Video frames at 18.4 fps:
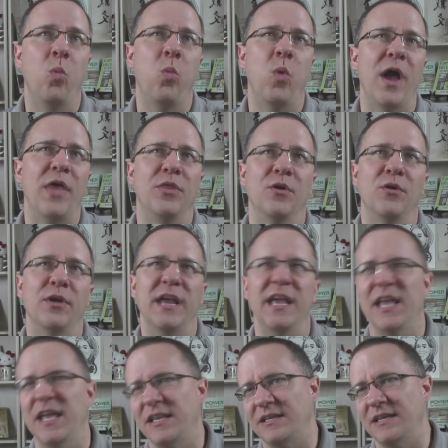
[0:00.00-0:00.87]
whether
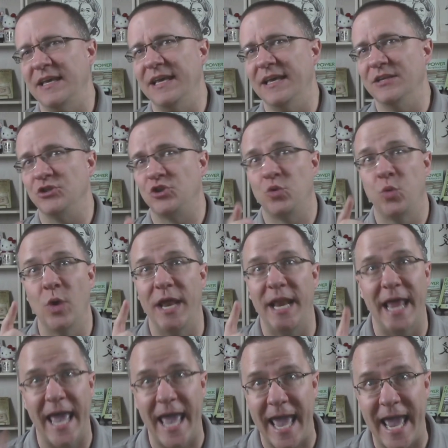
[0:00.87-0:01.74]
it is
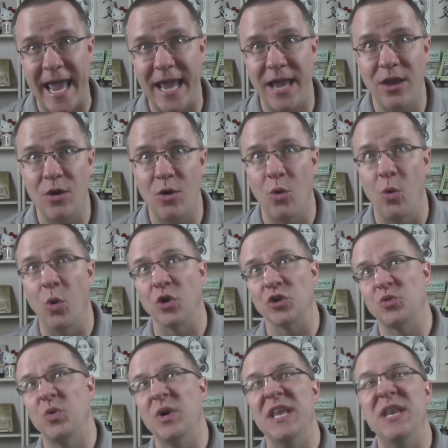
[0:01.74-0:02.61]
twin A
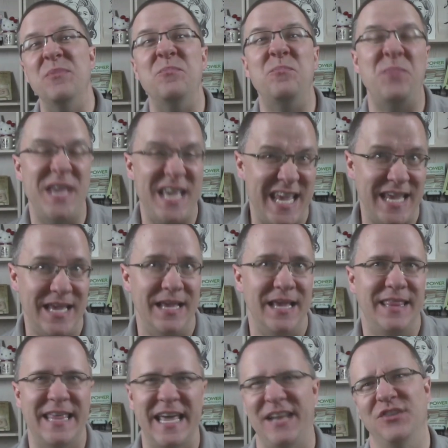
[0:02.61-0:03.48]
or twin
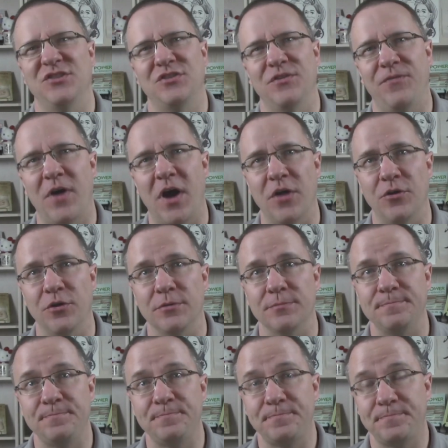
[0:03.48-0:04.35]
B that is the father.